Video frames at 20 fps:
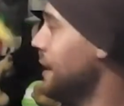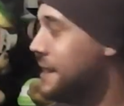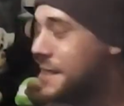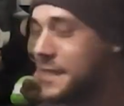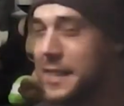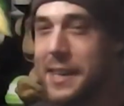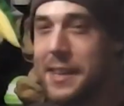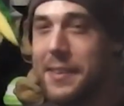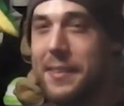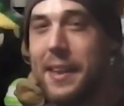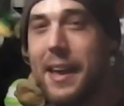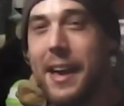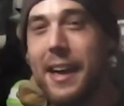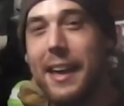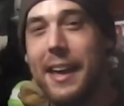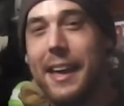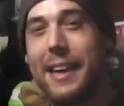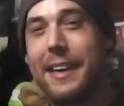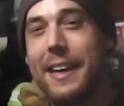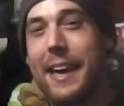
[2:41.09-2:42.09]
Sitting
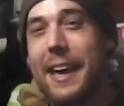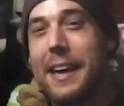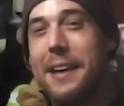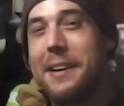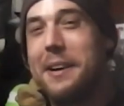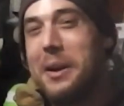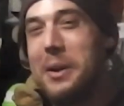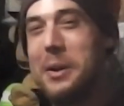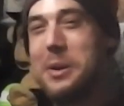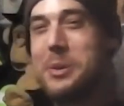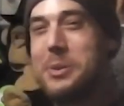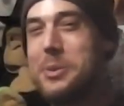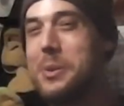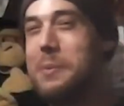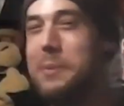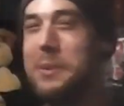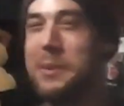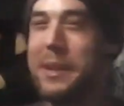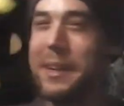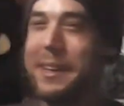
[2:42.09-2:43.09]
there like King Kong,
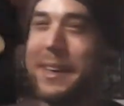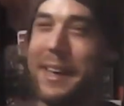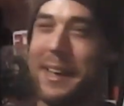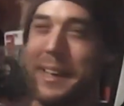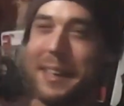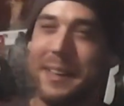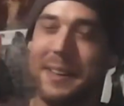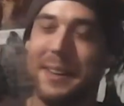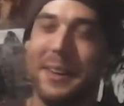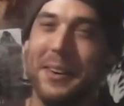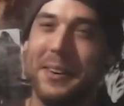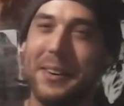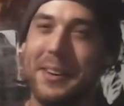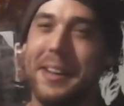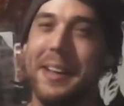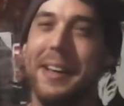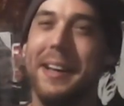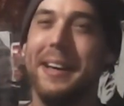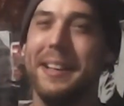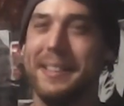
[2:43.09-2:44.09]
tribute to King Kong.